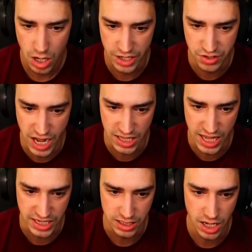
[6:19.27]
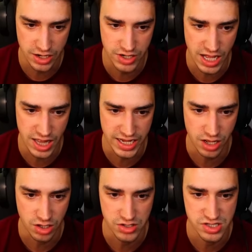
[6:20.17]
I do not like it. I do not like
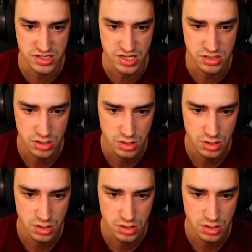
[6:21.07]
how close this is.